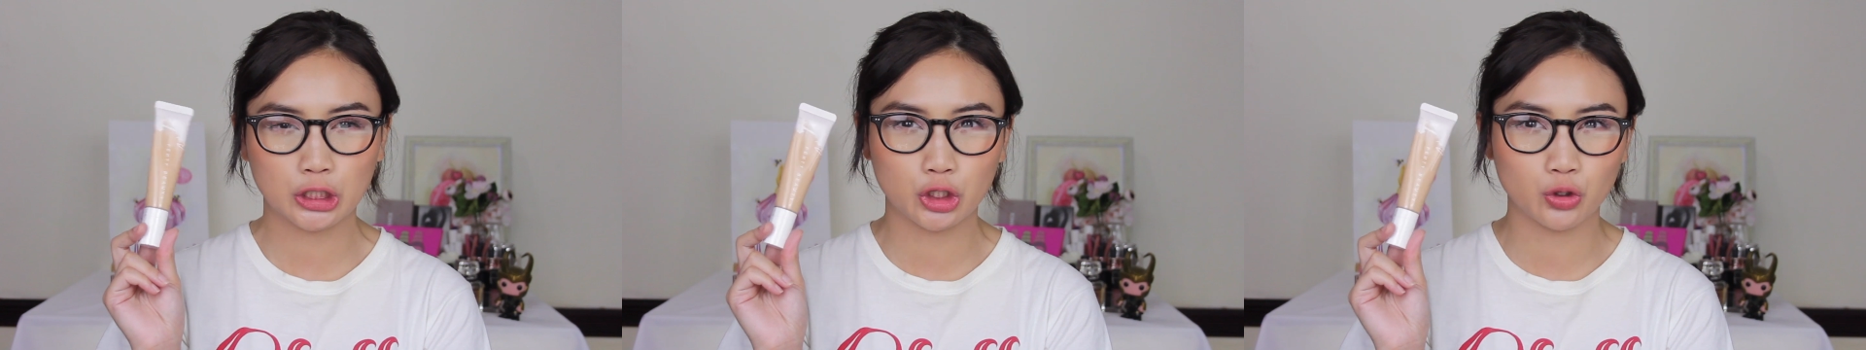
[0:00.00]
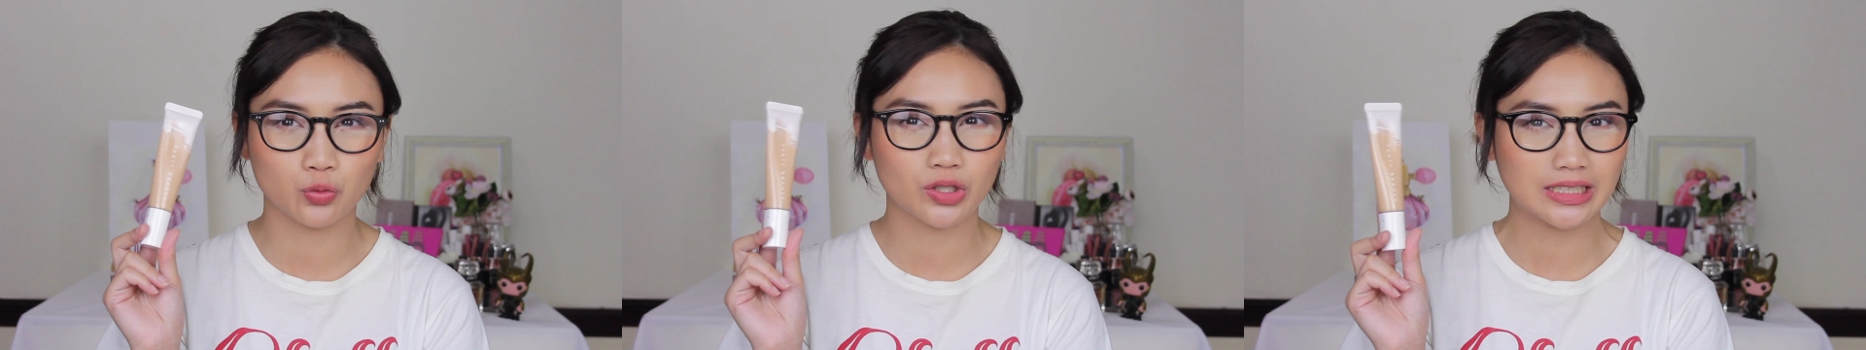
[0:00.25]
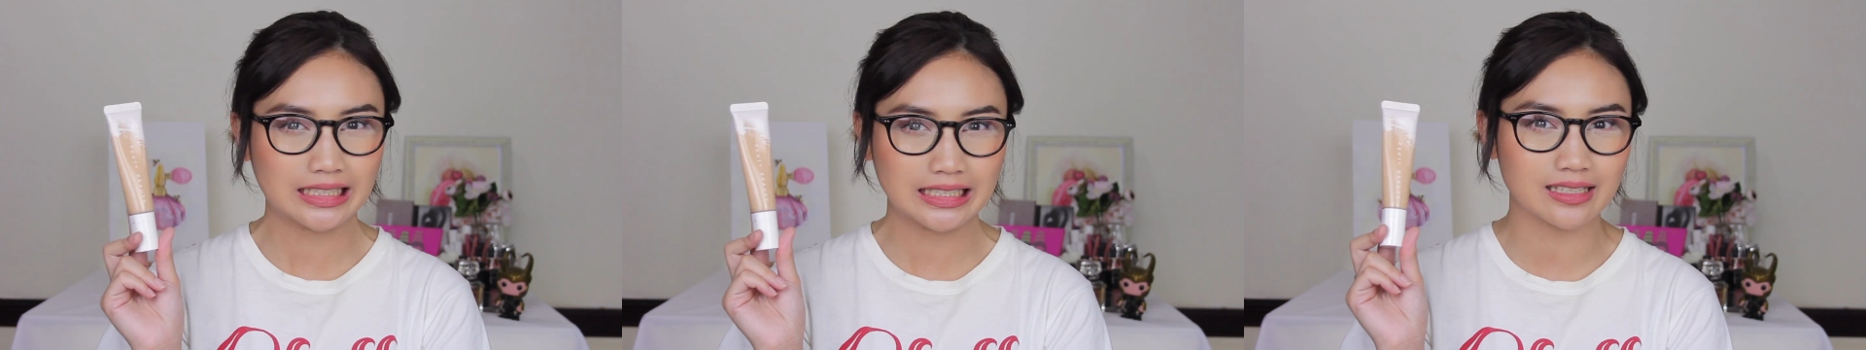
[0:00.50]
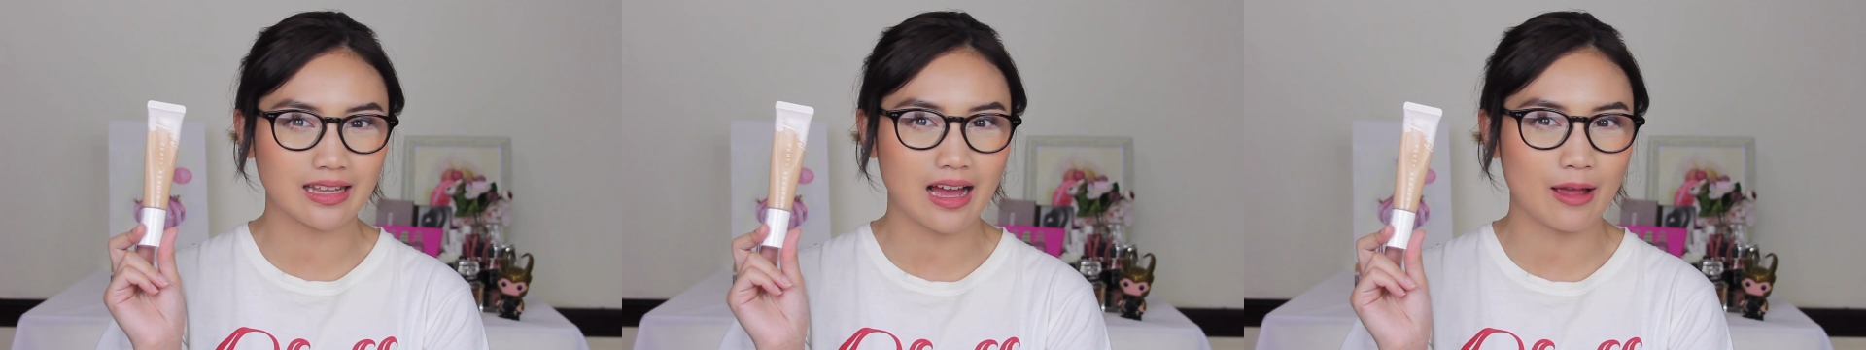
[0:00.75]
new
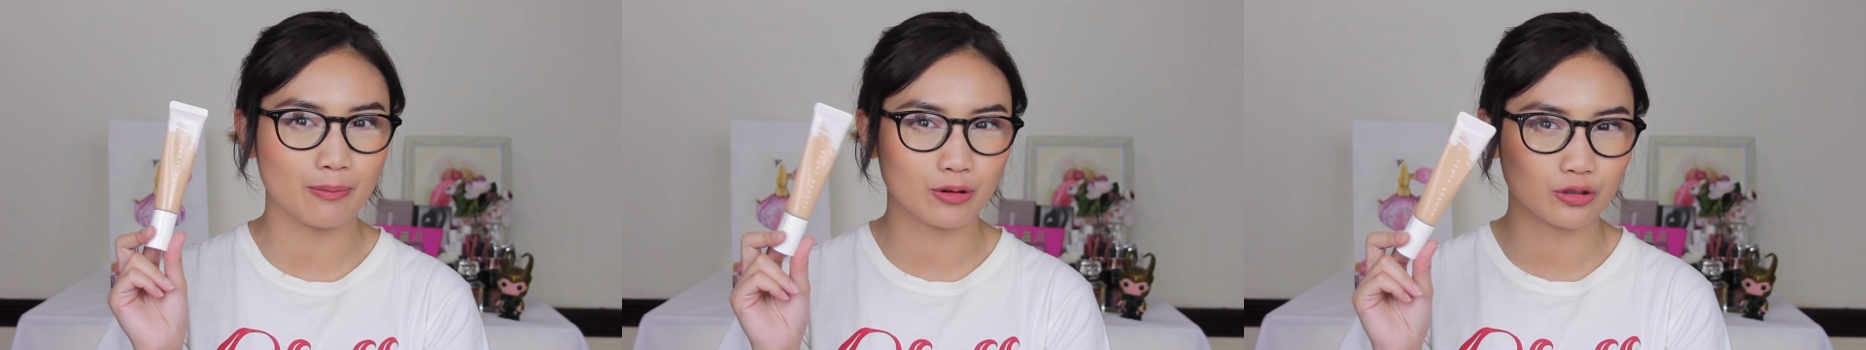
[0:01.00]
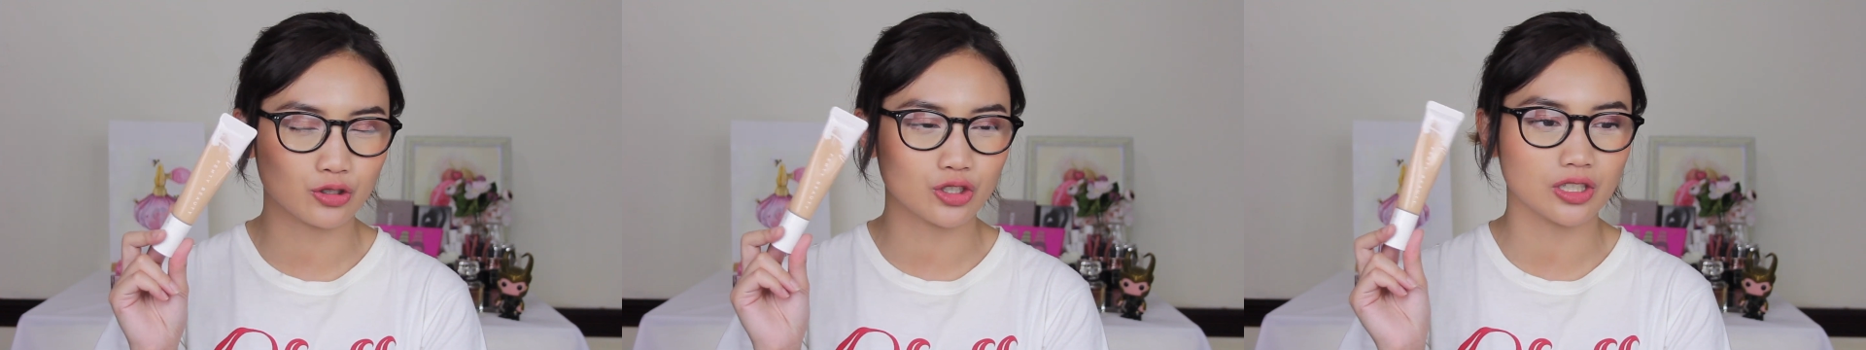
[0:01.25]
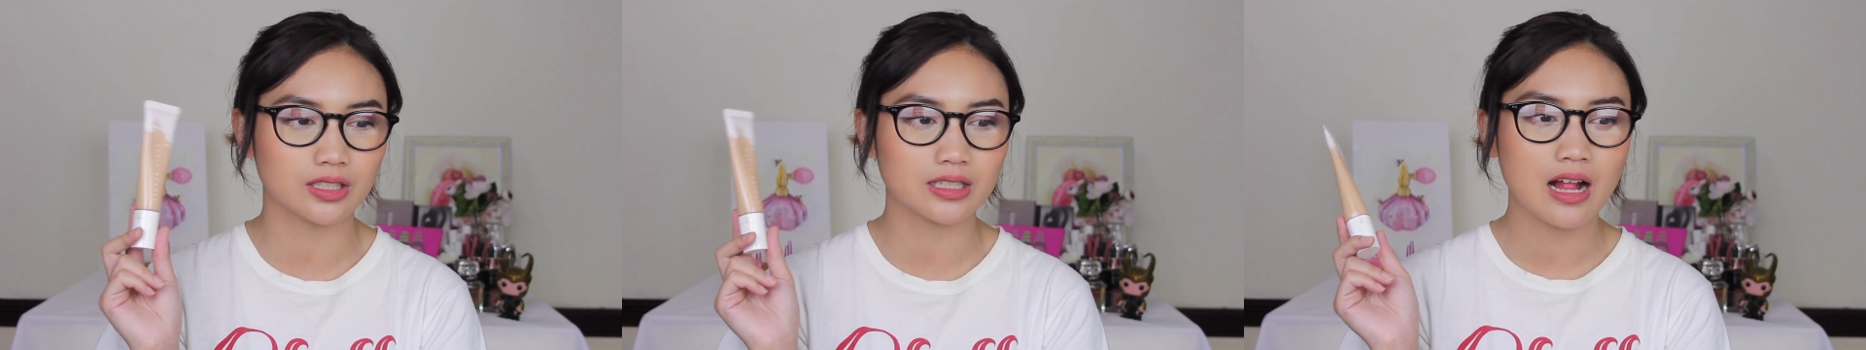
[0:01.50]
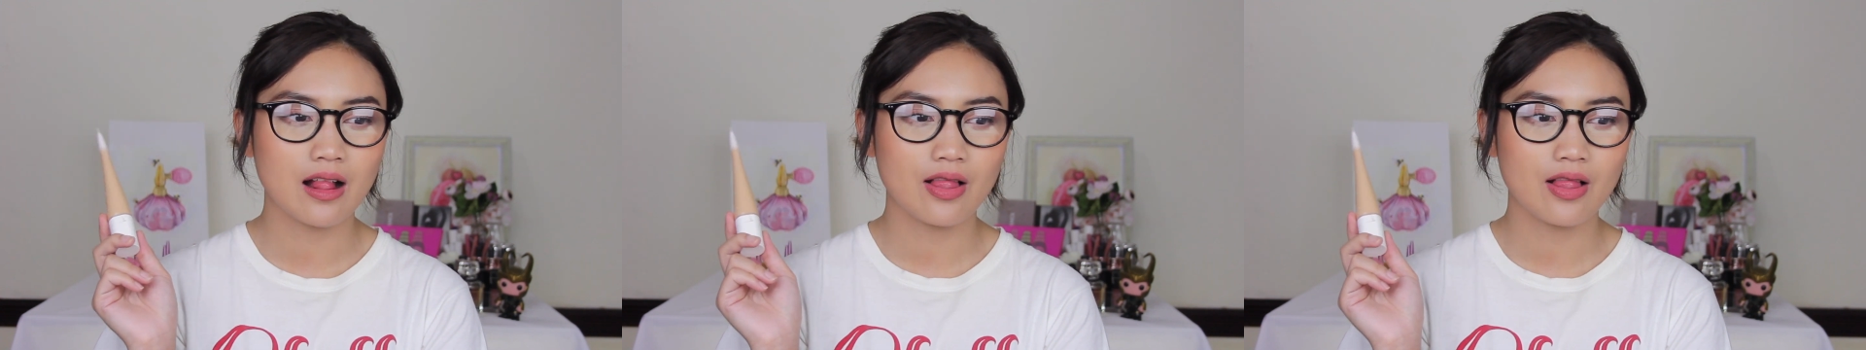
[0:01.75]
release that I purchased